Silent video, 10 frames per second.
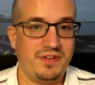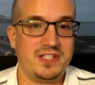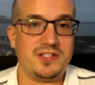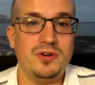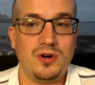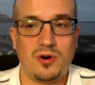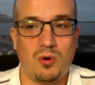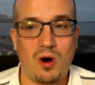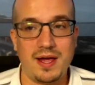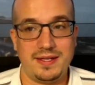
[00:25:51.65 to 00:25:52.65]
is not
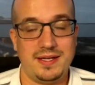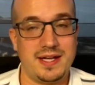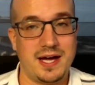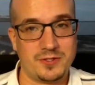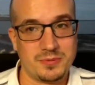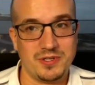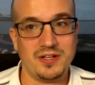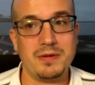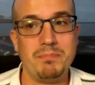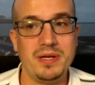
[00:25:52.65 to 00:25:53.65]
quite the announcement
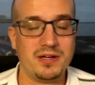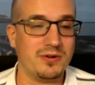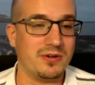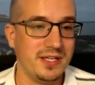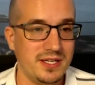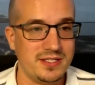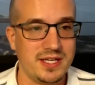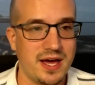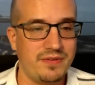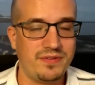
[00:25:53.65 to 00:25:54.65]
of the Bitcoin
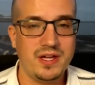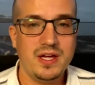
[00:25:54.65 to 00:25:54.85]
ETF.